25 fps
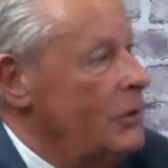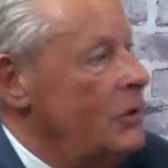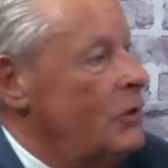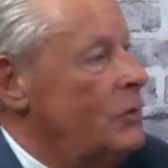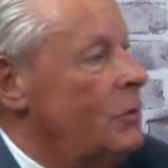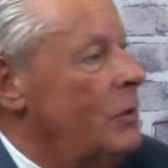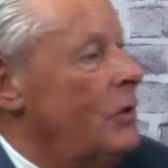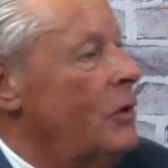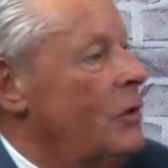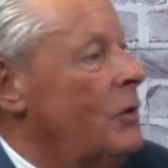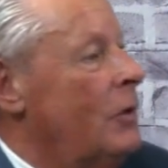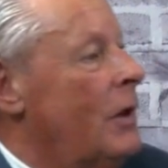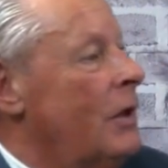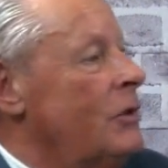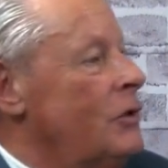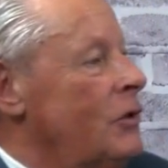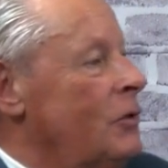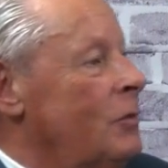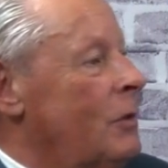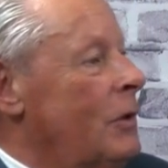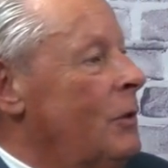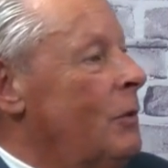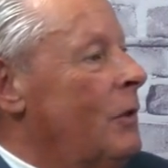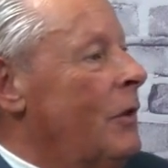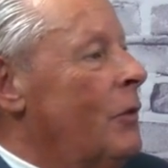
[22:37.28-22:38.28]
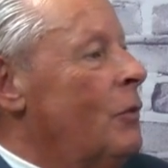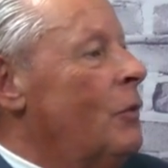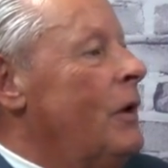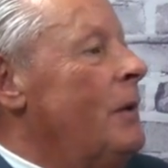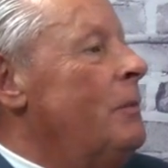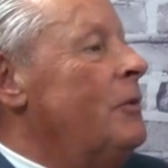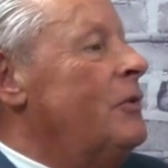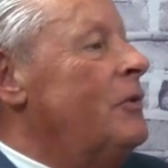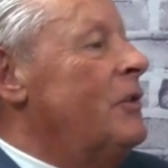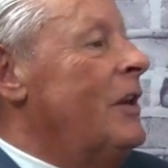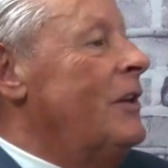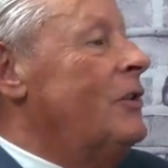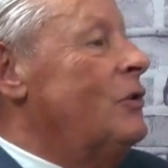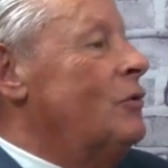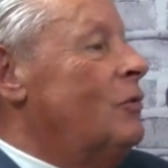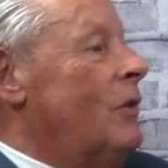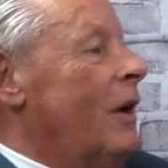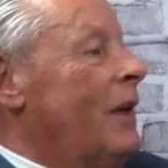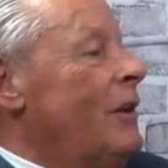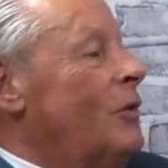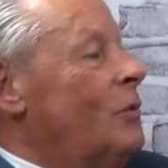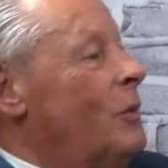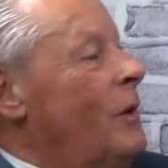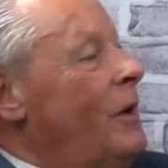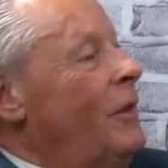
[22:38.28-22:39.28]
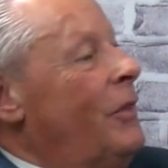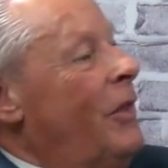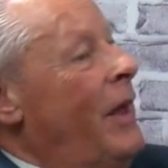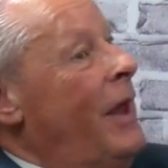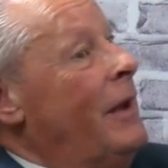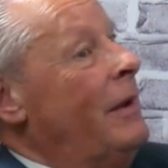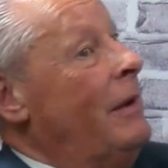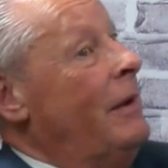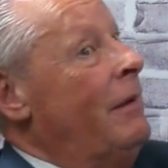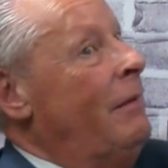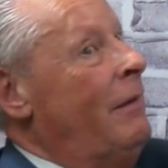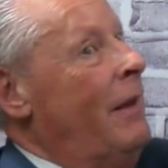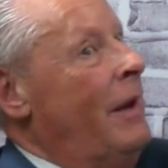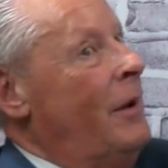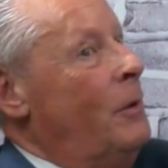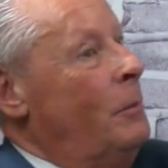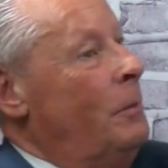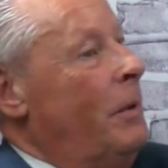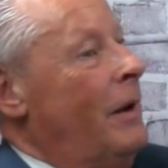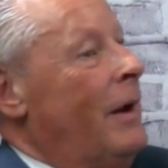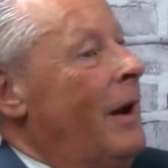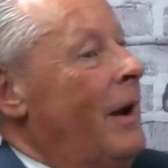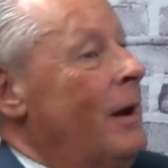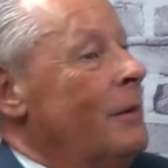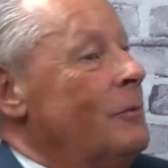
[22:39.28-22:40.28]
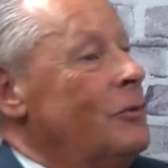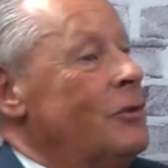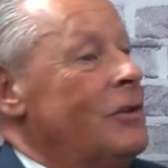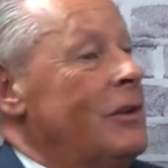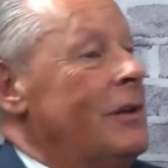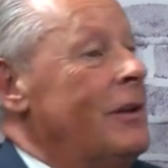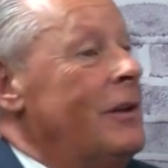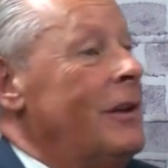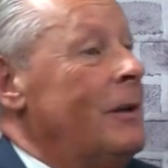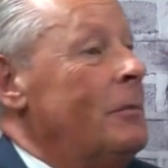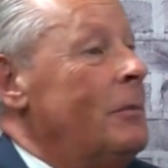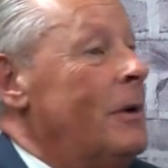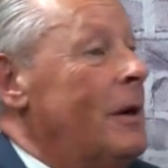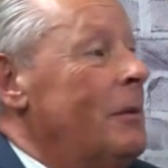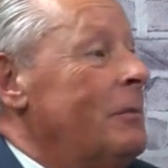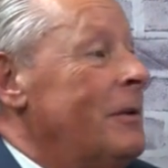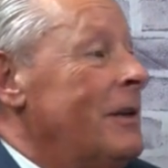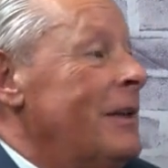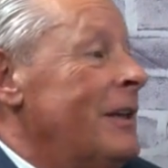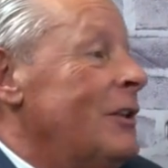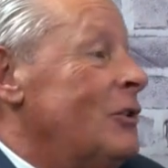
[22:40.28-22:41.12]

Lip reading: I just wonder what the repossession rates were then and now, perhaps. It might be an